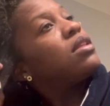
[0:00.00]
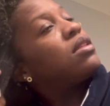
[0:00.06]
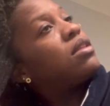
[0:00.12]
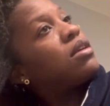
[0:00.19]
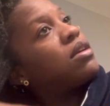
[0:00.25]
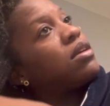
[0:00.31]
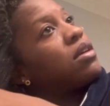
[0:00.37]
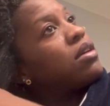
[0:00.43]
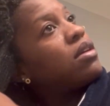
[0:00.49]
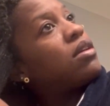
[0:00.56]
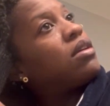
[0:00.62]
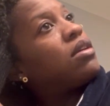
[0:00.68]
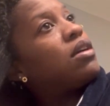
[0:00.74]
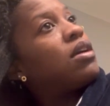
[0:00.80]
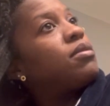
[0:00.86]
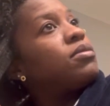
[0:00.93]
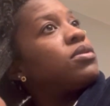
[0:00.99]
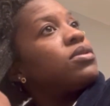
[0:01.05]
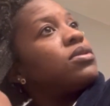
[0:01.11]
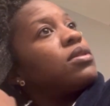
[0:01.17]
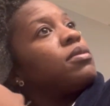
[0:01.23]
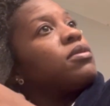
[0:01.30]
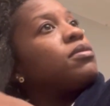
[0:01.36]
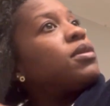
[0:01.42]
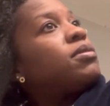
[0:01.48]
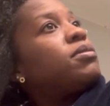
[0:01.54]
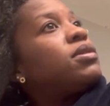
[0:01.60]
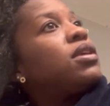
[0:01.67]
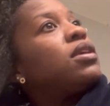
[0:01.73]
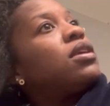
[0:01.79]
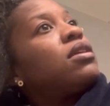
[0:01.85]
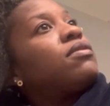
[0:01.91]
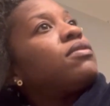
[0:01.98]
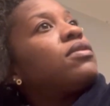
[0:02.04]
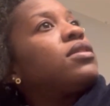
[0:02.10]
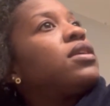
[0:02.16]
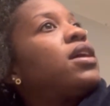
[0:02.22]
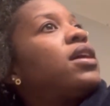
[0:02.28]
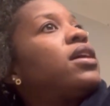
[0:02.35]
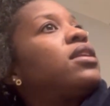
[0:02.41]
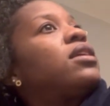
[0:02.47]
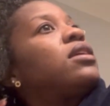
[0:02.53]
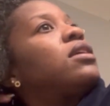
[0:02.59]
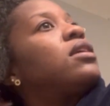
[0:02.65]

the supplement I'm taking for that